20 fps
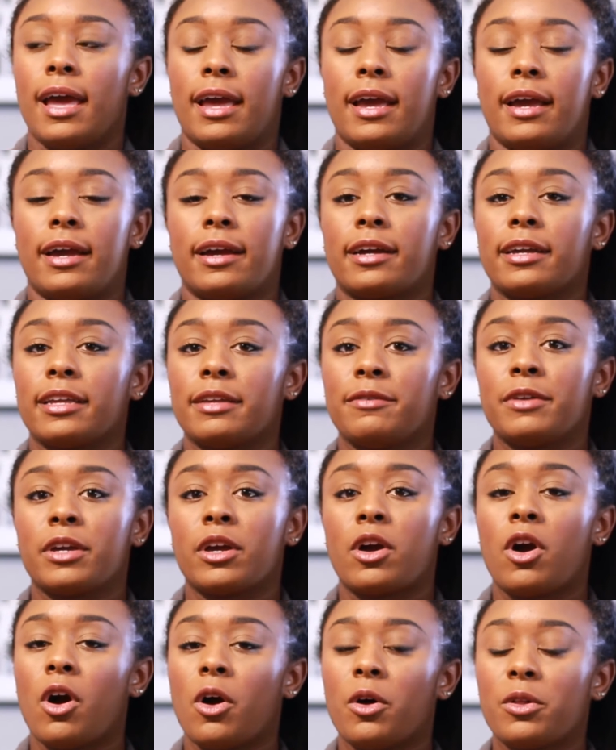And I even
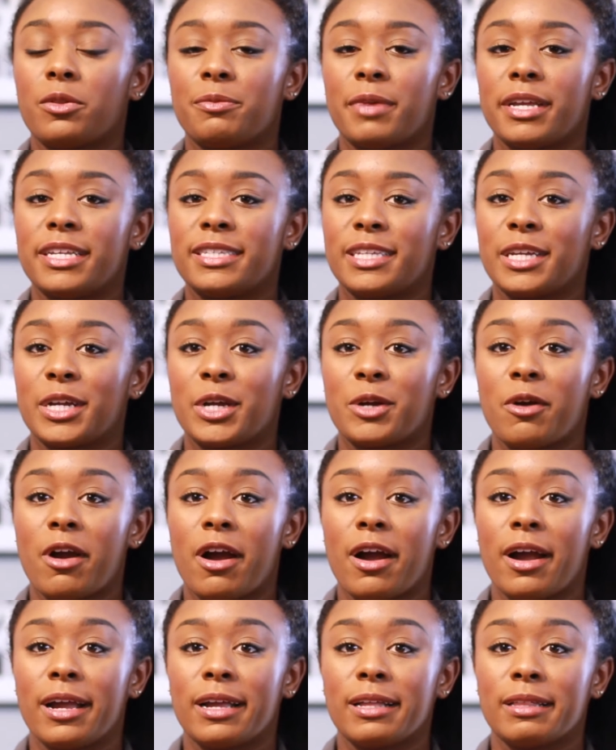called Mason
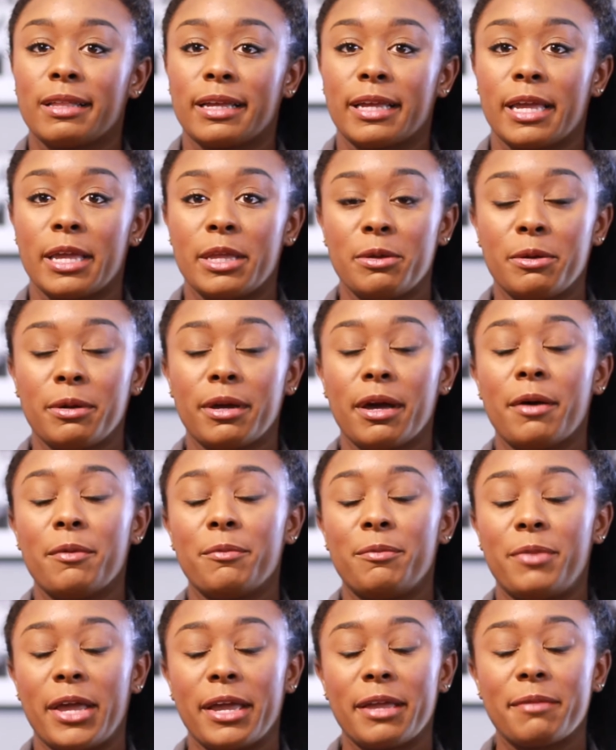crying, can you
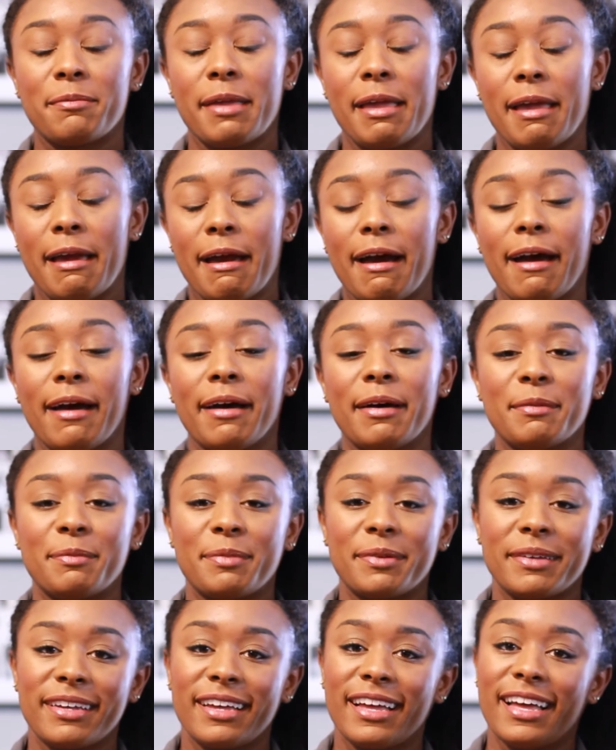come pick me
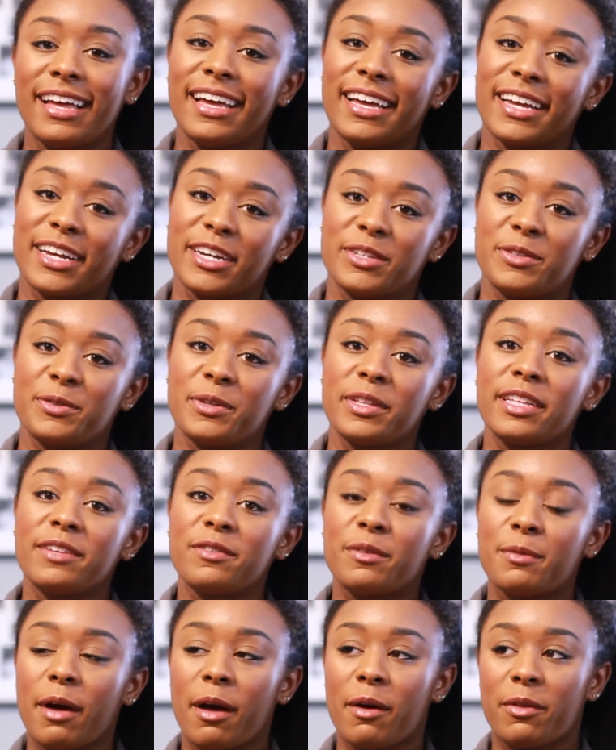up? Because we
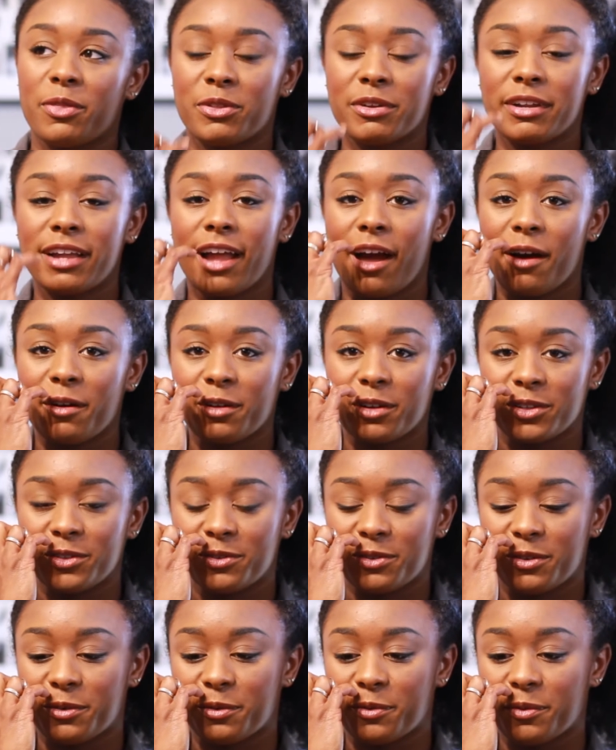live about 3 hours
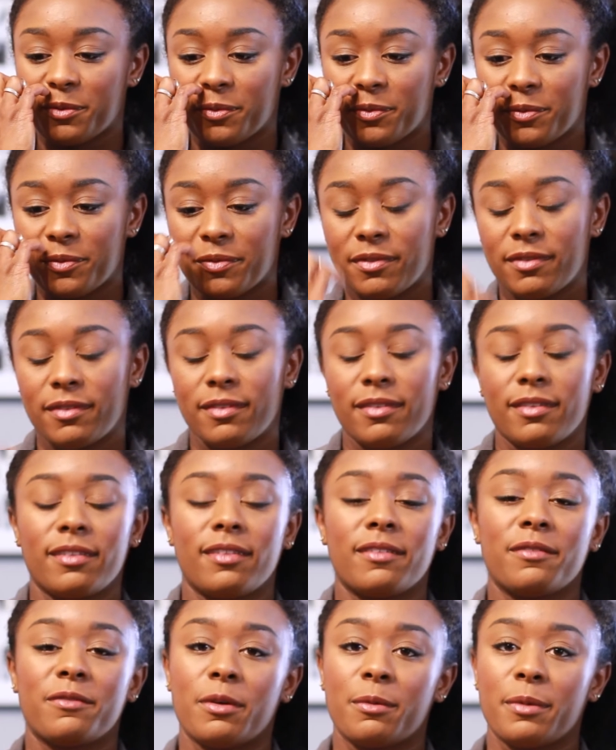from
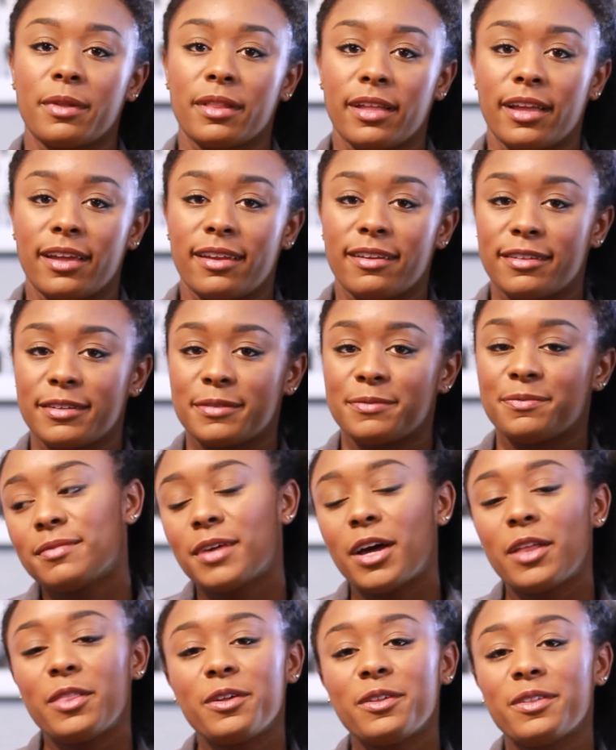Atlanta.
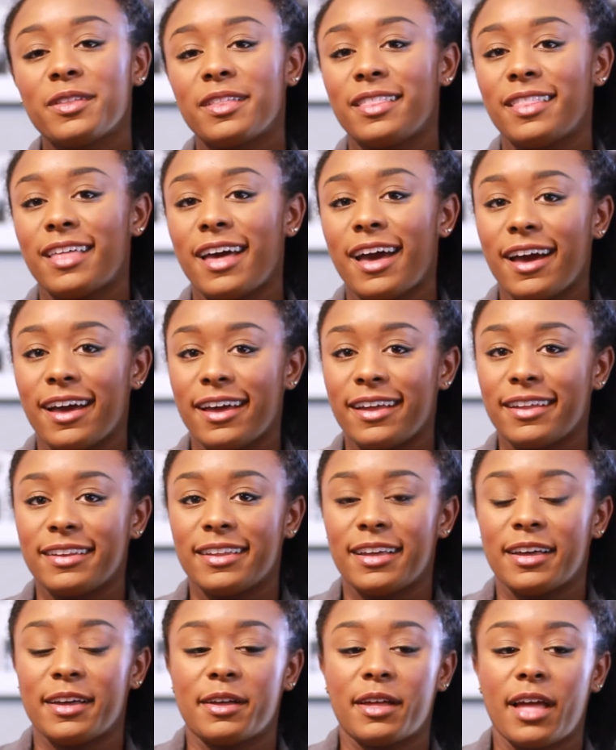Other than that,
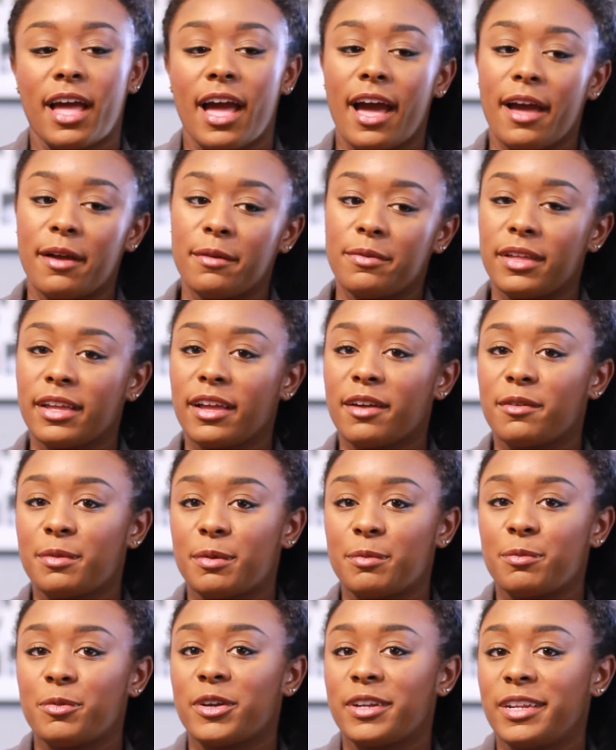I think I've
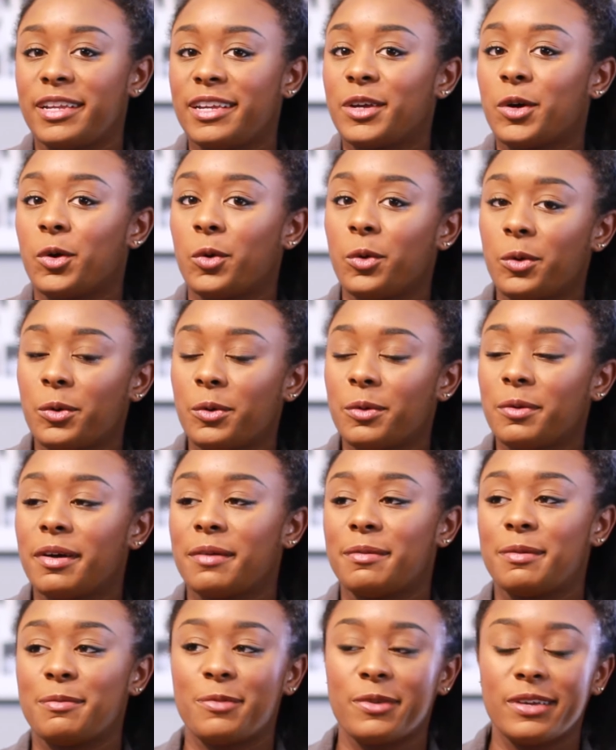been pretty cool.
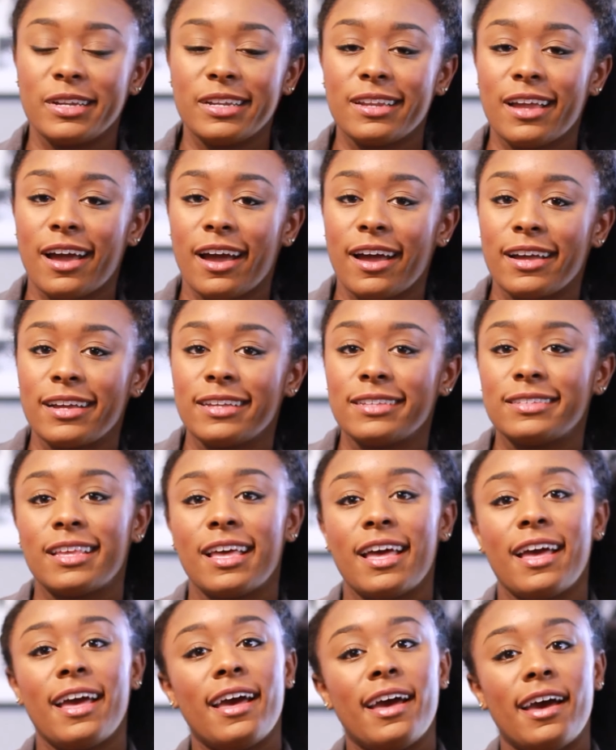I've been pretty nice.
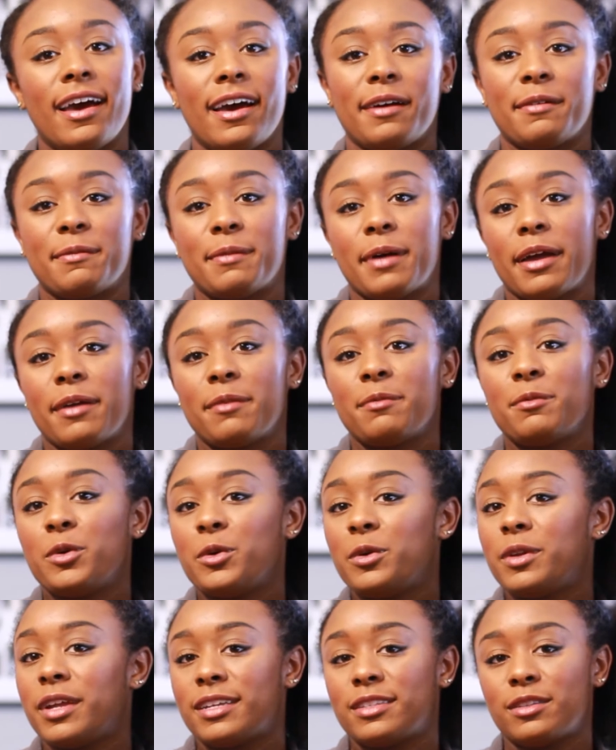My
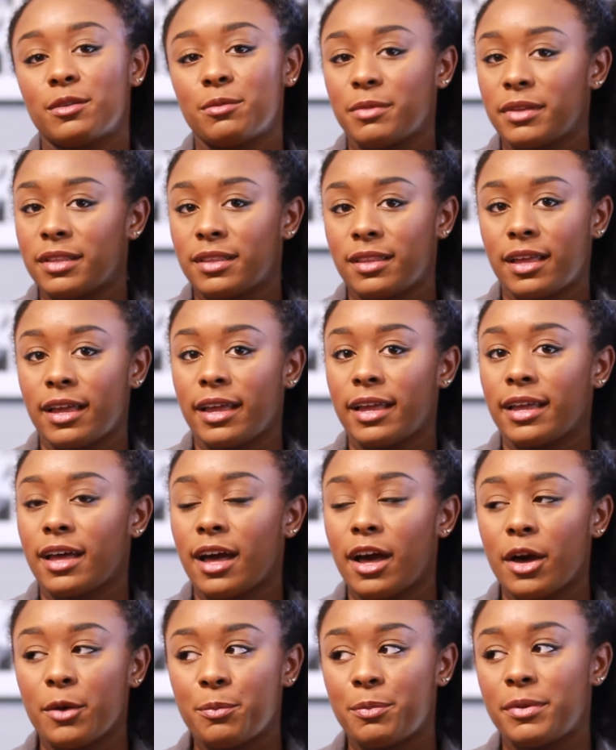mood hasn't been
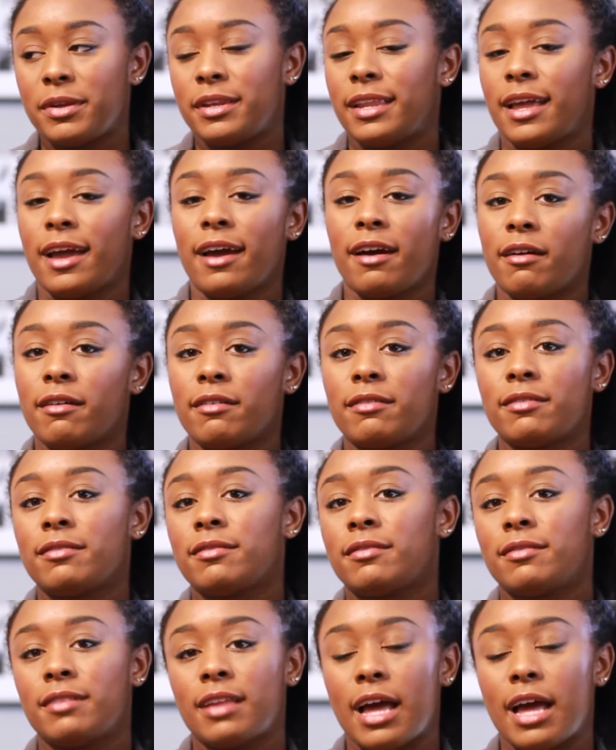up and down.